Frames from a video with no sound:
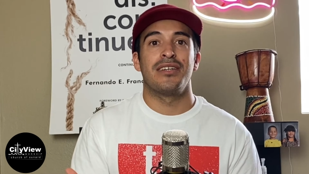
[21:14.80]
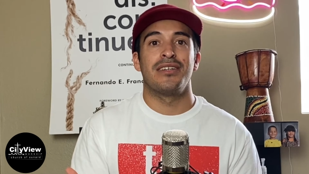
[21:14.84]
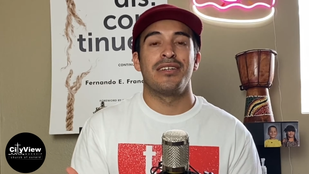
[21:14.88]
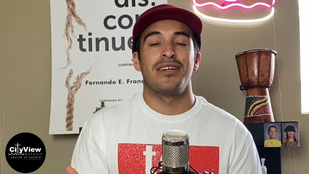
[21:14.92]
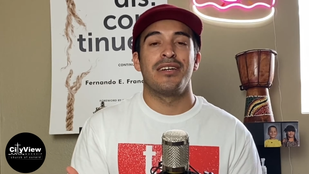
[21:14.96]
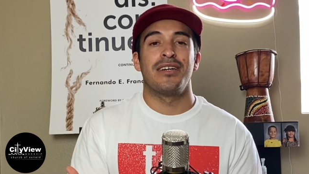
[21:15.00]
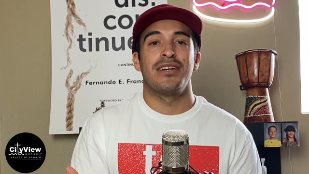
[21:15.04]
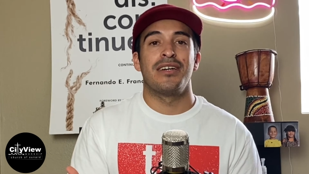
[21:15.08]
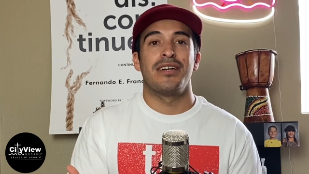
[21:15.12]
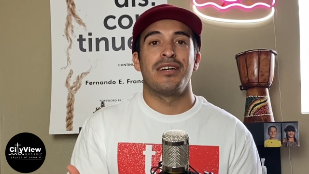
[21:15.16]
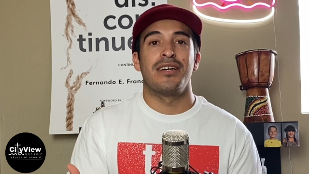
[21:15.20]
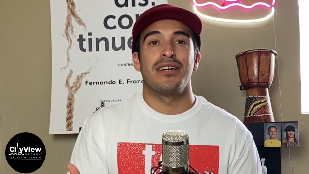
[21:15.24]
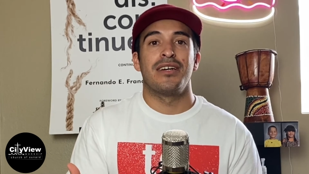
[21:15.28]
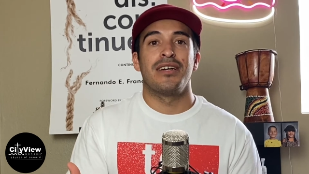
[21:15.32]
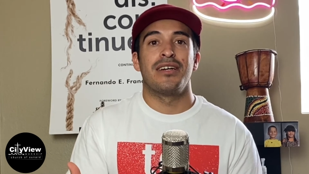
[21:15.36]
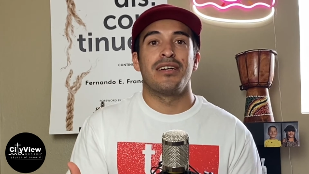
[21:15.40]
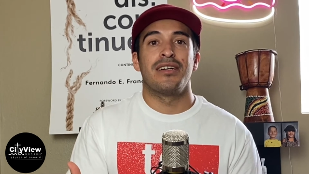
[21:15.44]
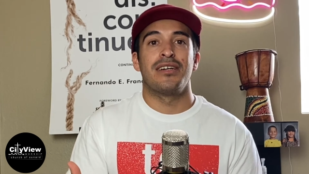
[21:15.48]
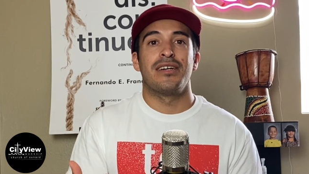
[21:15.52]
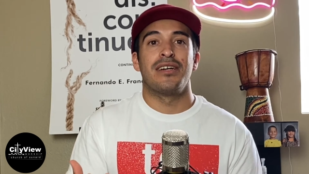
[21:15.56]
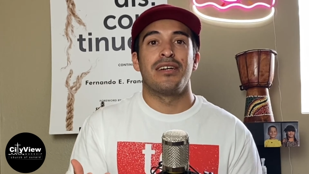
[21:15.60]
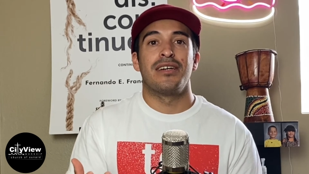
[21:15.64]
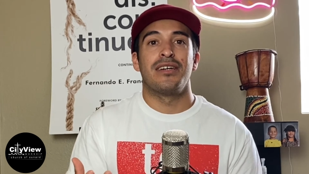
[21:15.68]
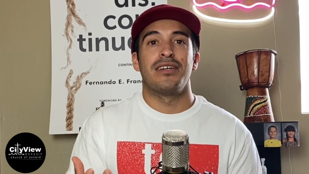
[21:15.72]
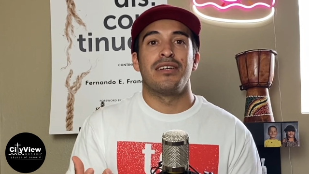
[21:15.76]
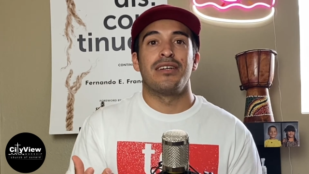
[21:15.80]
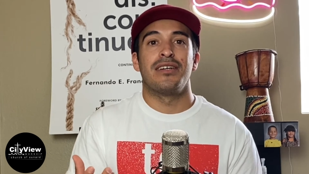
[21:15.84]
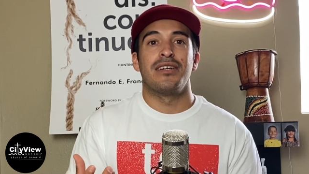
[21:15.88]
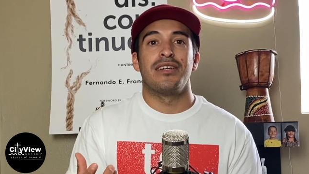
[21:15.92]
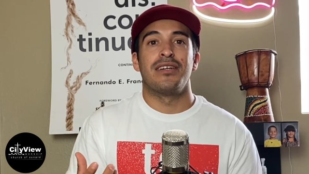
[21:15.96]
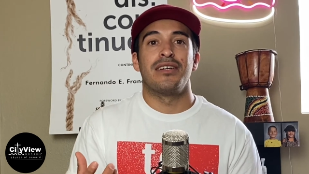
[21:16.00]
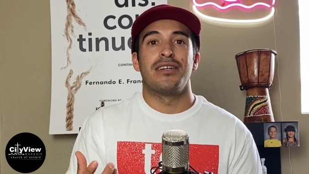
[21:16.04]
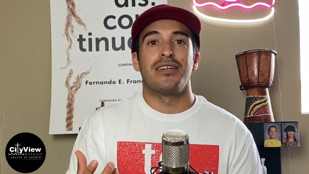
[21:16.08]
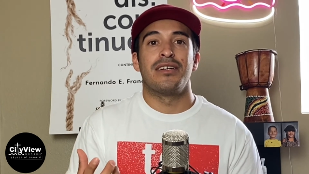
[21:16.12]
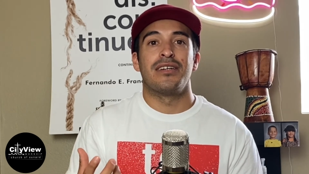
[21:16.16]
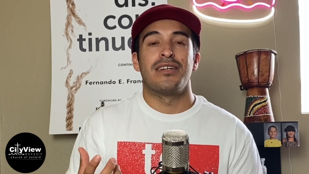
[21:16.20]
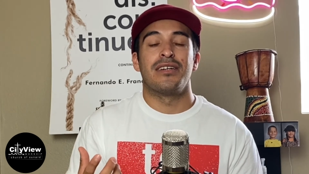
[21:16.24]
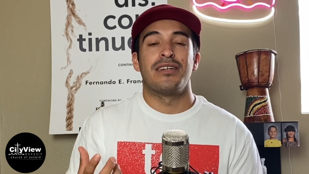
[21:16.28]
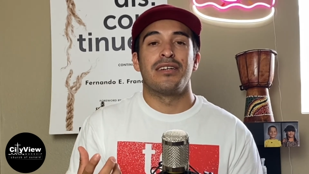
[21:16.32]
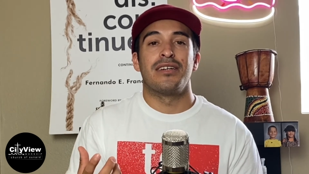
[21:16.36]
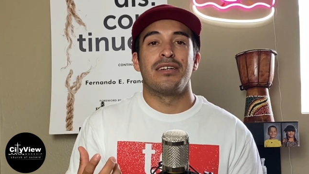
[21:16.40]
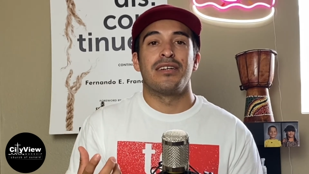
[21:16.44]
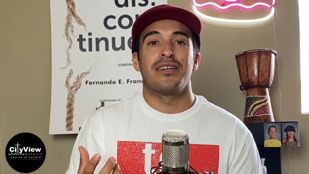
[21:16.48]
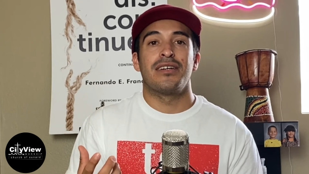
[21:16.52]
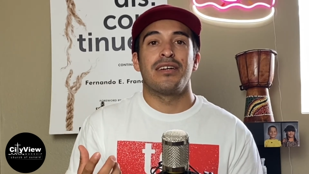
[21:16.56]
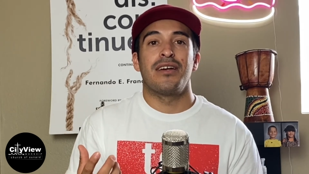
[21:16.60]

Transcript: [no speech]